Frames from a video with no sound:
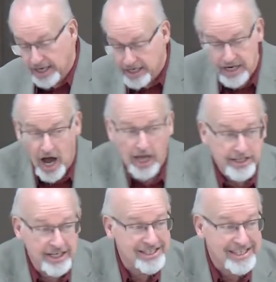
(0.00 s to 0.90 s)
God
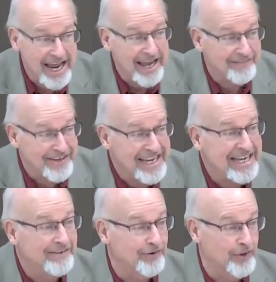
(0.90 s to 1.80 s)
doesn't have
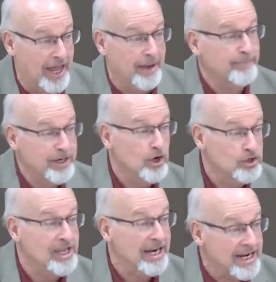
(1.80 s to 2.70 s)
need for that because
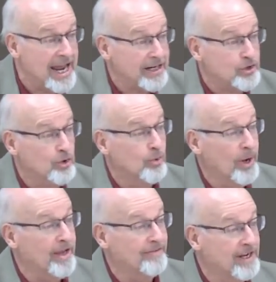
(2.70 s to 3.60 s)
that natural
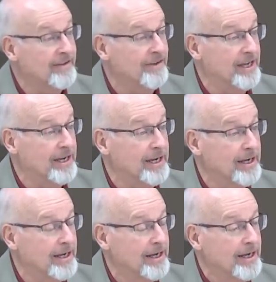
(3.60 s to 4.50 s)
way of living
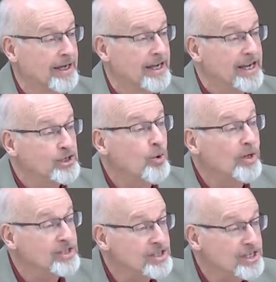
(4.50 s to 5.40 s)
is
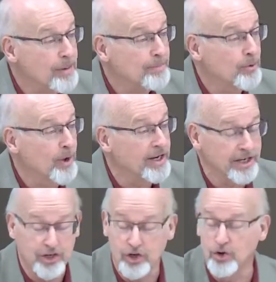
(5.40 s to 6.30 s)
what
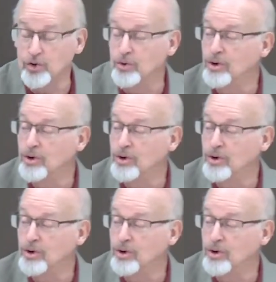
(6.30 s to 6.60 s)
separated you